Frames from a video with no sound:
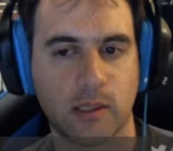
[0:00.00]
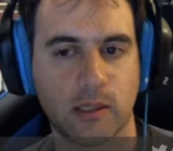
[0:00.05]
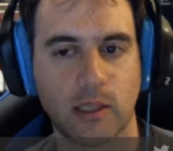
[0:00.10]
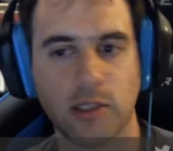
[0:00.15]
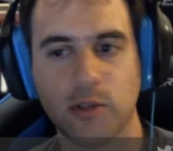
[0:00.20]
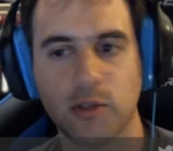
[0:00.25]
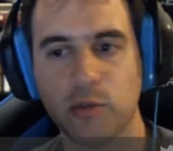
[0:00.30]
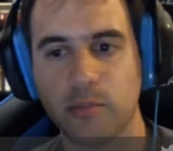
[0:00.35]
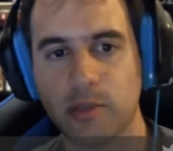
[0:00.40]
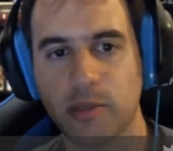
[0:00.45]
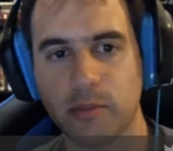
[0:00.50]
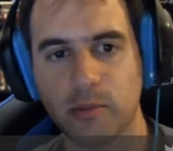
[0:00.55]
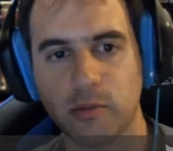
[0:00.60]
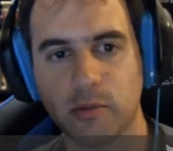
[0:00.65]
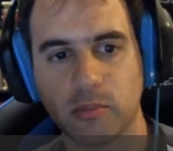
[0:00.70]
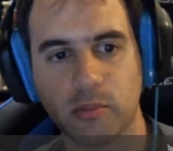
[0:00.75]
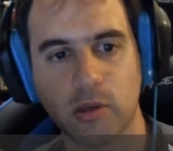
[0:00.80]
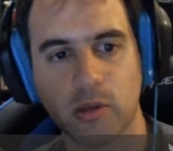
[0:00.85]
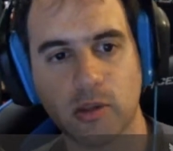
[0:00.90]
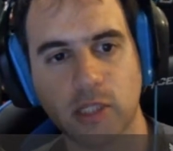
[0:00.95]
I need to be able
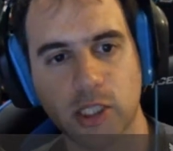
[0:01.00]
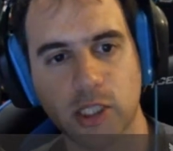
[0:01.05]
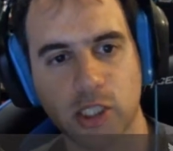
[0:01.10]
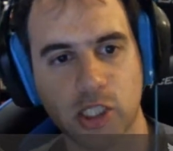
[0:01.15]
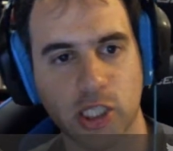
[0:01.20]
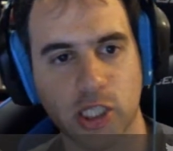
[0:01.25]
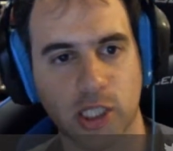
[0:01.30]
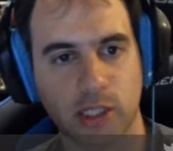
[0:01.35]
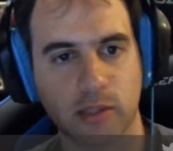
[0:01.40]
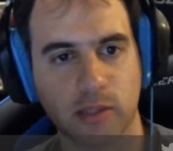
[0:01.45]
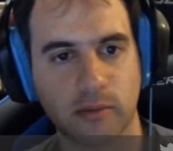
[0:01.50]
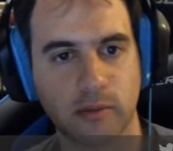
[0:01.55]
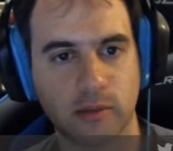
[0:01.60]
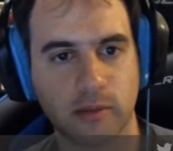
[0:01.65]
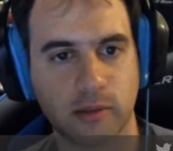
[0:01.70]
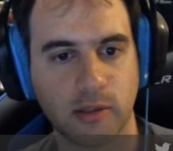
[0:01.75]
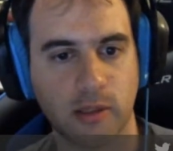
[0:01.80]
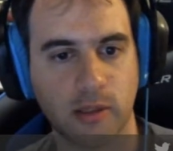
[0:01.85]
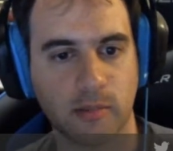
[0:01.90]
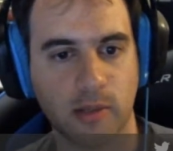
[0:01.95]
to block that check
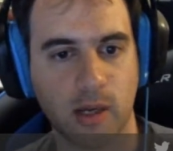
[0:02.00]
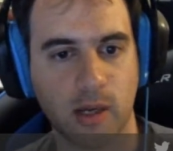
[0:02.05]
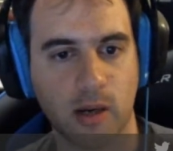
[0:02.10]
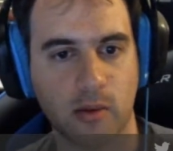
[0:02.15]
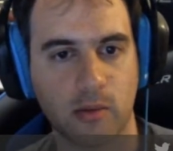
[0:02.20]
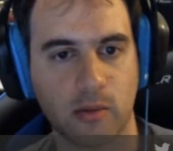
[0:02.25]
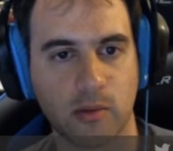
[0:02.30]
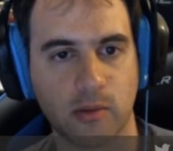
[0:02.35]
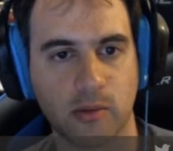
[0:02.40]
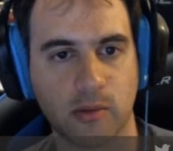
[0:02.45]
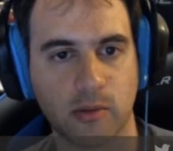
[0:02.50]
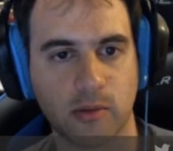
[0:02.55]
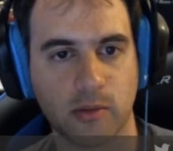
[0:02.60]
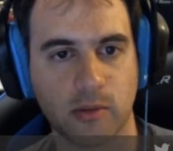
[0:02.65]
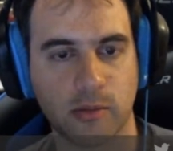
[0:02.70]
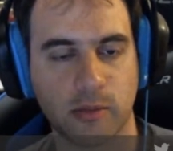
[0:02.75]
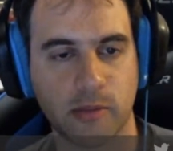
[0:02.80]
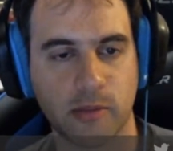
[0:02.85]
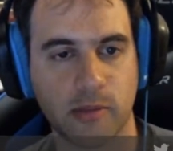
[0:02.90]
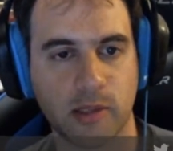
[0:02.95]
somehow. So
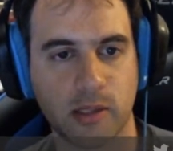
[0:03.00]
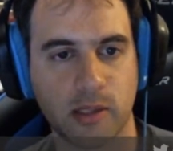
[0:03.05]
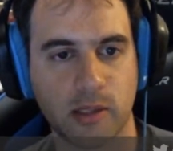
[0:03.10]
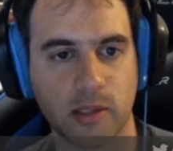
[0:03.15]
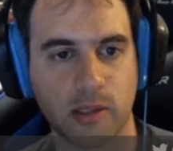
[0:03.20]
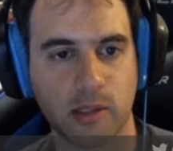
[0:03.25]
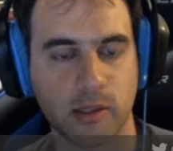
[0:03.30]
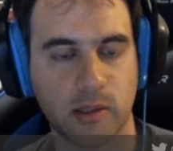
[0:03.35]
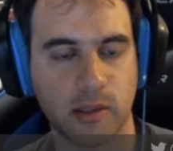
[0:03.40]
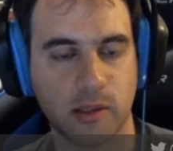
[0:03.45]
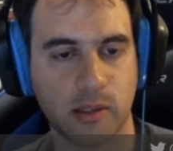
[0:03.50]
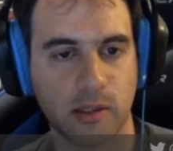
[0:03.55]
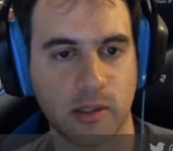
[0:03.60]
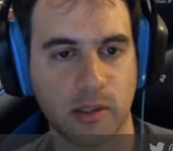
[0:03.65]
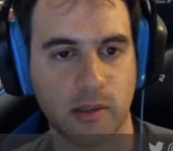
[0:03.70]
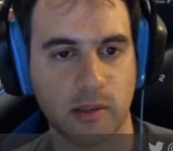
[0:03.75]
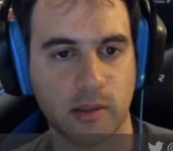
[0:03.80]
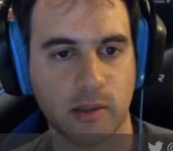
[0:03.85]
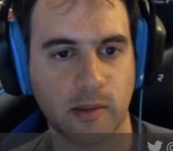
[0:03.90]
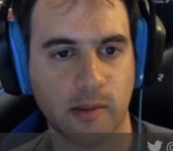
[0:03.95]
maybe
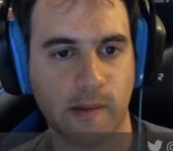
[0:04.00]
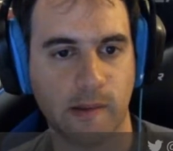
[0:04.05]
here.